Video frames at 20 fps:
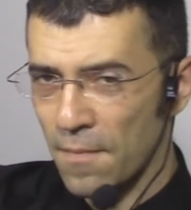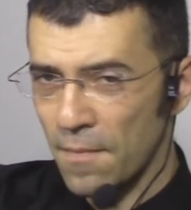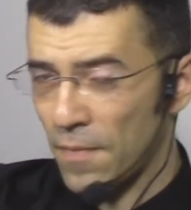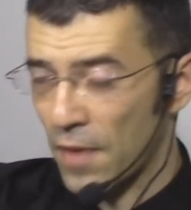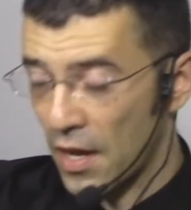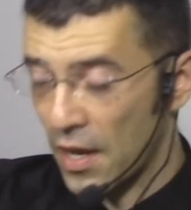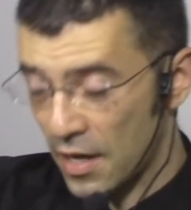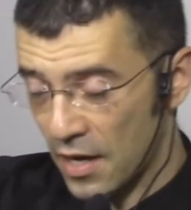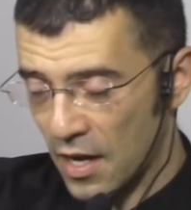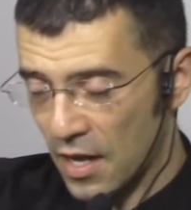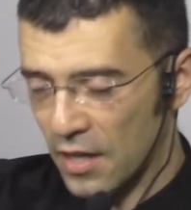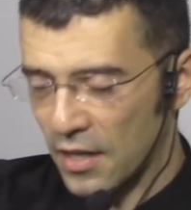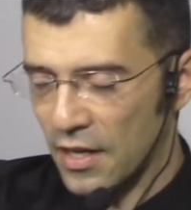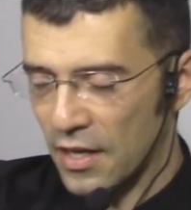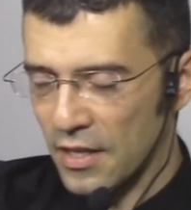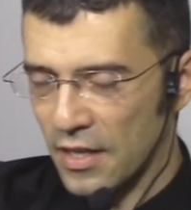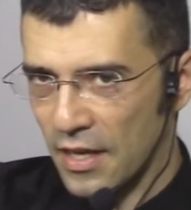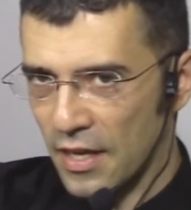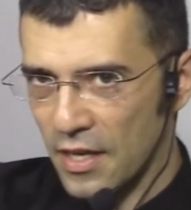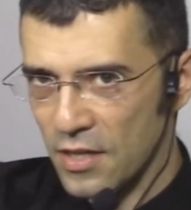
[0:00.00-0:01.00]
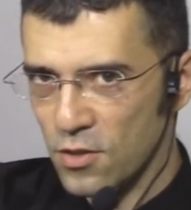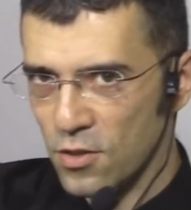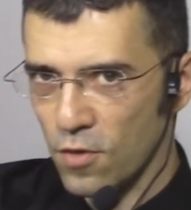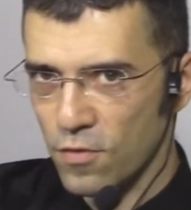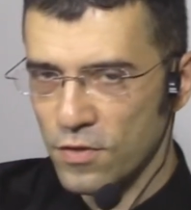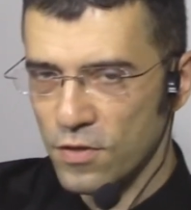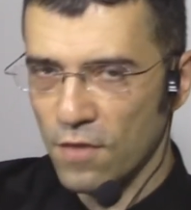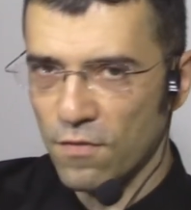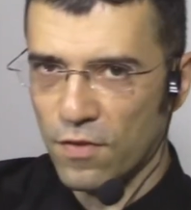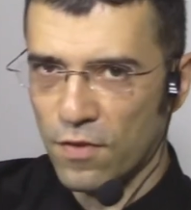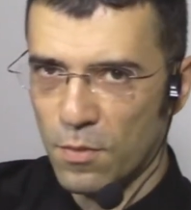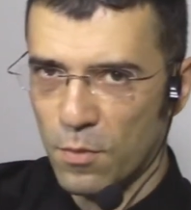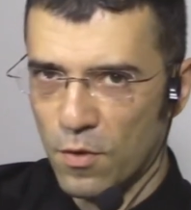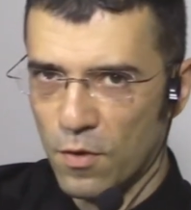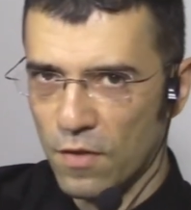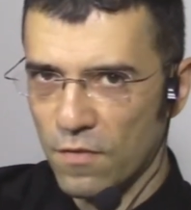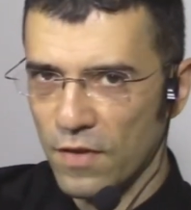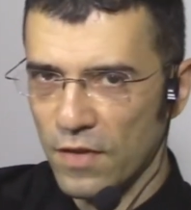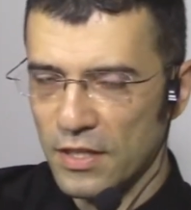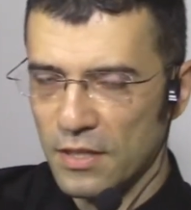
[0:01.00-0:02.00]
and in the case of xanthe
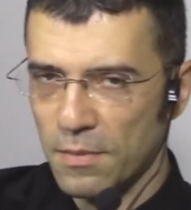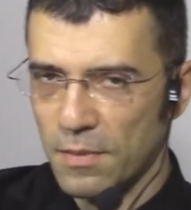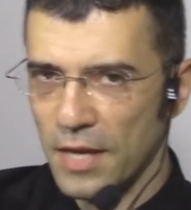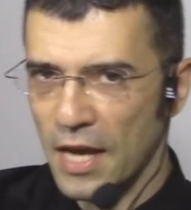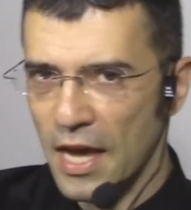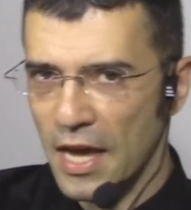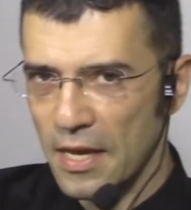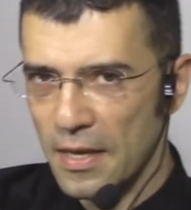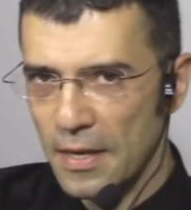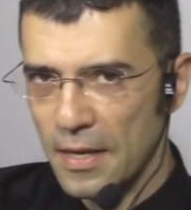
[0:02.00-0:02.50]
remover vitamin A.